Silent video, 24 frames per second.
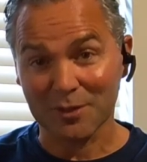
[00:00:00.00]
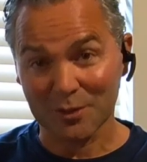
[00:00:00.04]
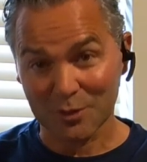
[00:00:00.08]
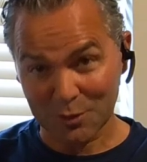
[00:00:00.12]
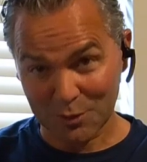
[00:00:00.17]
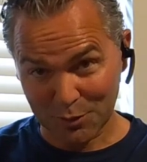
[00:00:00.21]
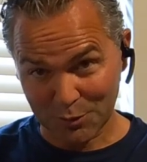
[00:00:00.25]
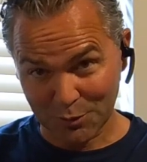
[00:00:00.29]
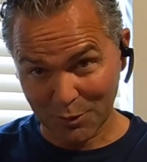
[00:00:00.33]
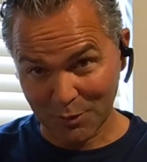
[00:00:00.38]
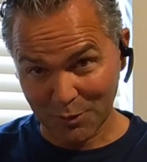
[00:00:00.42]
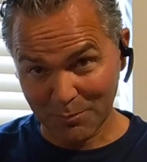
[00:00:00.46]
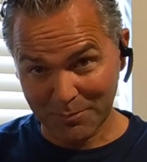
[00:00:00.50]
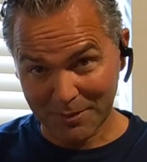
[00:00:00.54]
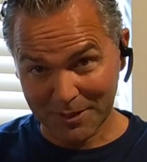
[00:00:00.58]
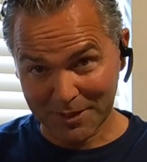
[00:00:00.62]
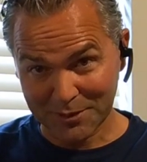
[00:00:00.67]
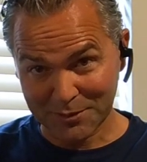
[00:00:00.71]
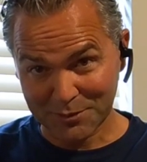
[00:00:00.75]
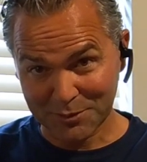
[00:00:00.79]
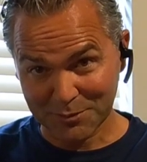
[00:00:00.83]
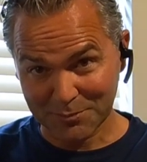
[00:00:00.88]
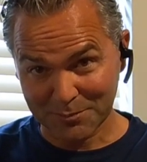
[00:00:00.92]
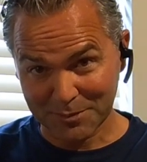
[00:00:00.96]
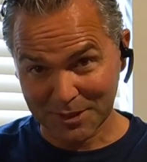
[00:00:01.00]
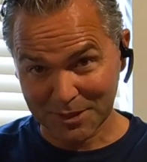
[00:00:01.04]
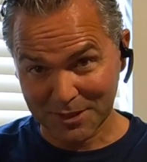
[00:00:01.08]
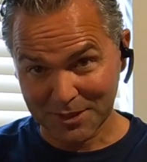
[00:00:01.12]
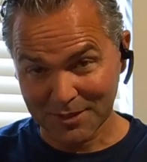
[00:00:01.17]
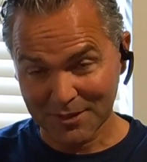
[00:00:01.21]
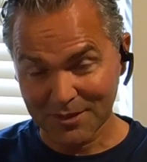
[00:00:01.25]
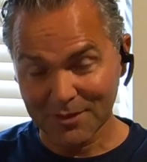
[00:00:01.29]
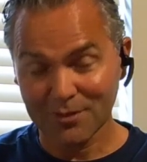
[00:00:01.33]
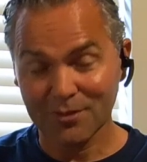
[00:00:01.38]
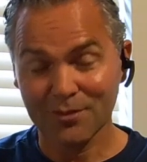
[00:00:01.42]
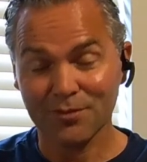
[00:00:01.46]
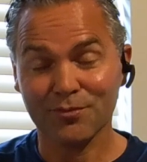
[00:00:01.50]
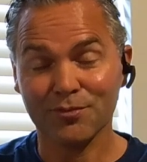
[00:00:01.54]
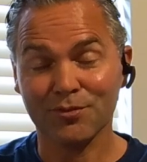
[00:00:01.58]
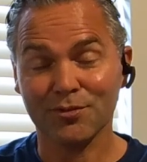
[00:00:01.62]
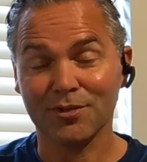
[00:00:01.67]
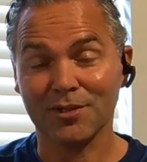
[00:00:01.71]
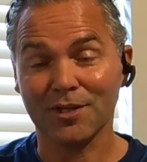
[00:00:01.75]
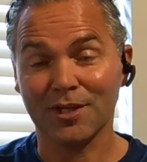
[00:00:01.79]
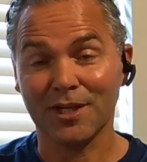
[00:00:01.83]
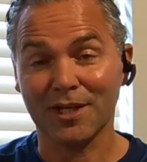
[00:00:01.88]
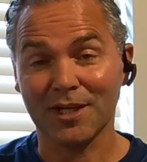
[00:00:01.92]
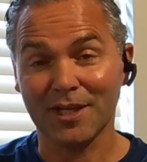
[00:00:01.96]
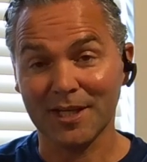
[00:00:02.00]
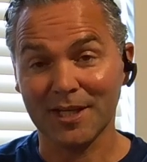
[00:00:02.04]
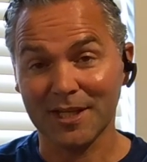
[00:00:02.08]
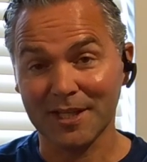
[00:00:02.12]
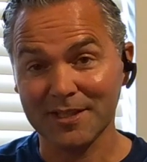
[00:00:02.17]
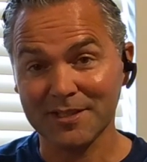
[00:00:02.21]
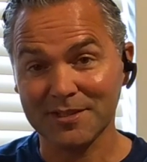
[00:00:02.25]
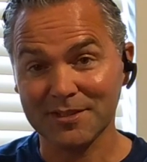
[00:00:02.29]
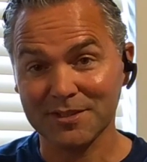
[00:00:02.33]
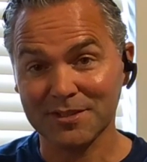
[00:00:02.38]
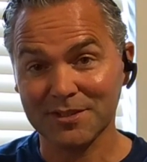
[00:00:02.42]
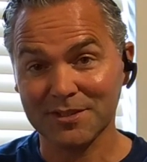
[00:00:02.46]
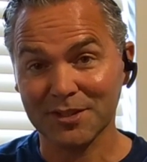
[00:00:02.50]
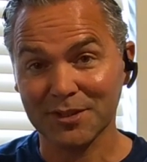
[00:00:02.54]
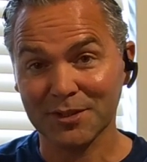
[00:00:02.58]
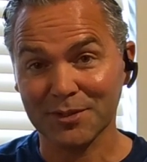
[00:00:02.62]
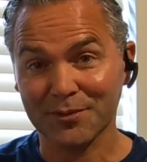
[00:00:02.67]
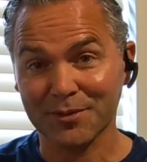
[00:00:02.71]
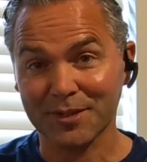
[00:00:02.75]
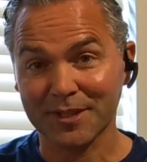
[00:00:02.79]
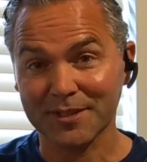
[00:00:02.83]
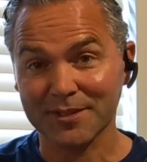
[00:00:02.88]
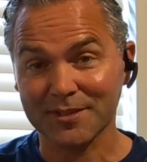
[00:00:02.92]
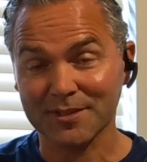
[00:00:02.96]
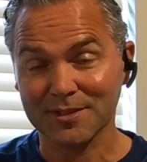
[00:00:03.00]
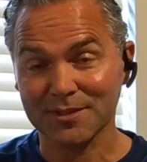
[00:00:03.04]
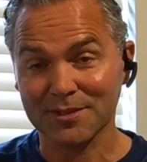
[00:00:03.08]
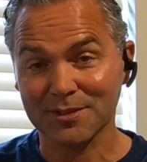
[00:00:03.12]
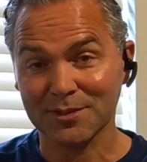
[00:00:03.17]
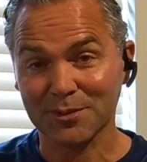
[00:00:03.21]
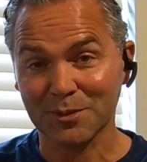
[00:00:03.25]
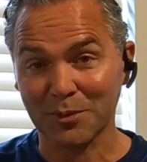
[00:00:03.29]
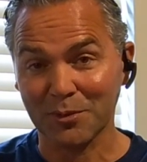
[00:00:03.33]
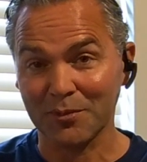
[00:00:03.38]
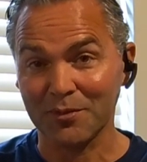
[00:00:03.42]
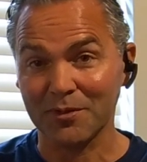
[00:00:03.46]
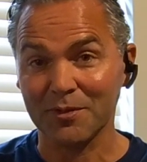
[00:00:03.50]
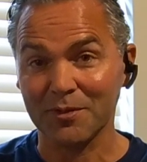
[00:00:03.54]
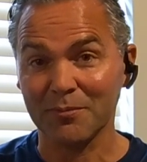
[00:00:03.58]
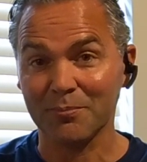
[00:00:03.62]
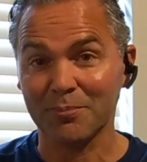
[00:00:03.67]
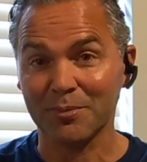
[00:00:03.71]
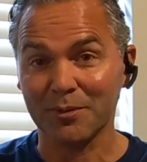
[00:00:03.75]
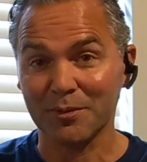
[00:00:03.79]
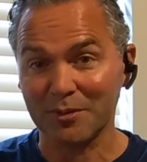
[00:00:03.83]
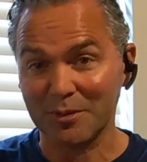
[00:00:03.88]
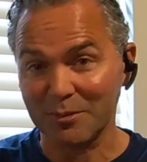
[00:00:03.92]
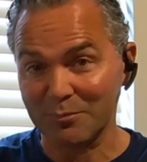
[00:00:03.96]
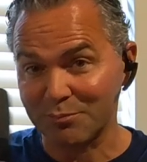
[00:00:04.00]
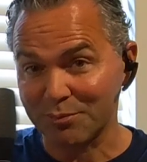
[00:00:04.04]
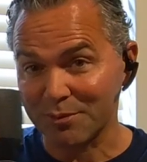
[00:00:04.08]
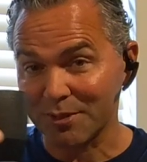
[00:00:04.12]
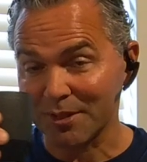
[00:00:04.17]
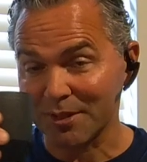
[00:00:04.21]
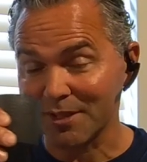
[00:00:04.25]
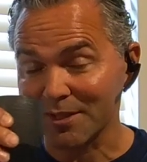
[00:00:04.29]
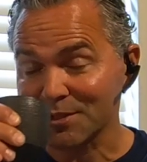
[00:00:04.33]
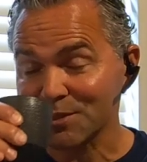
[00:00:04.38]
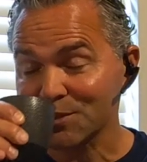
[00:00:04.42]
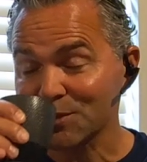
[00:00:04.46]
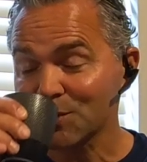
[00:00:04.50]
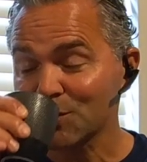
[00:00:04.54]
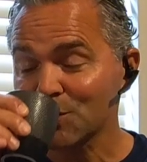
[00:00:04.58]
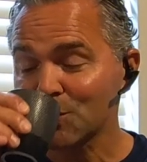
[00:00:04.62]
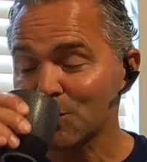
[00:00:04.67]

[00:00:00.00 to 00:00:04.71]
your place to be for the latest and greatest on the poly products.